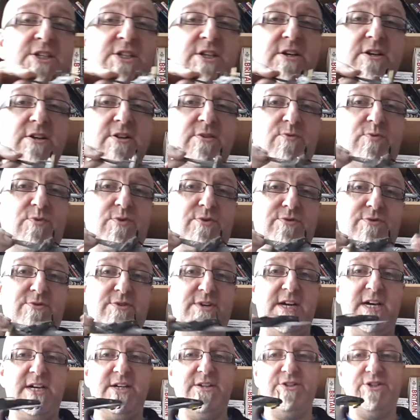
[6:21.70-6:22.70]
scale
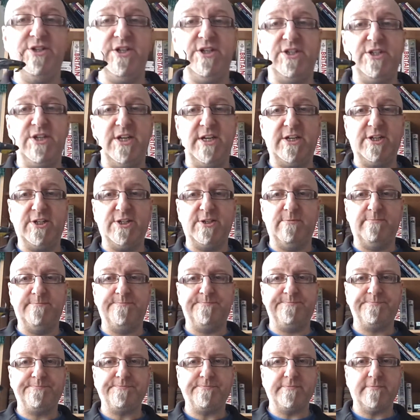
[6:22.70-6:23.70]
109 G6,
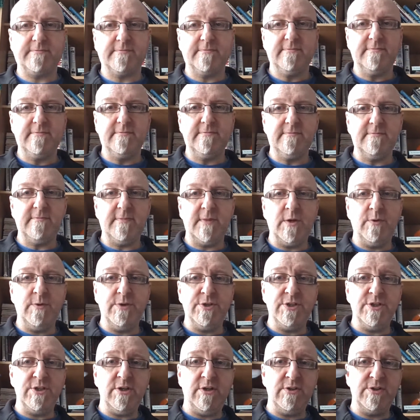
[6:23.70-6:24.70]

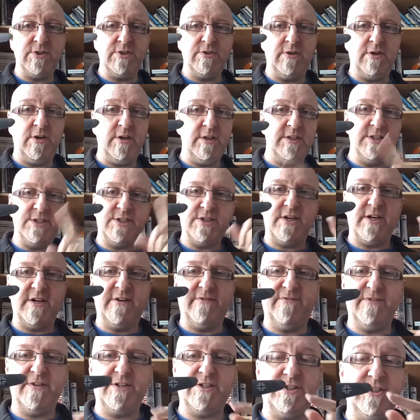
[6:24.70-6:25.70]
which is also, all these are
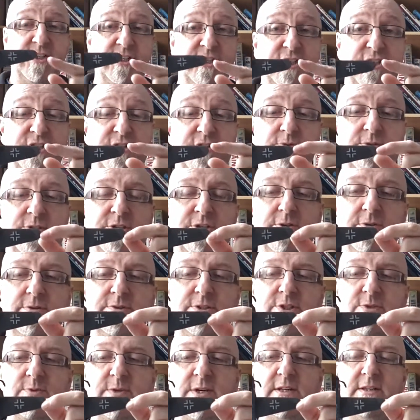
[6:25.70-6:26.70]
Airfix. This is new
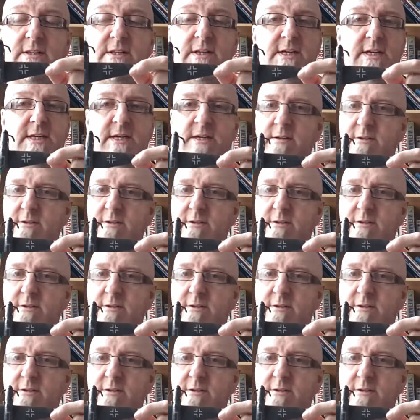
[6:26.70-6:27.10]
tooling as well.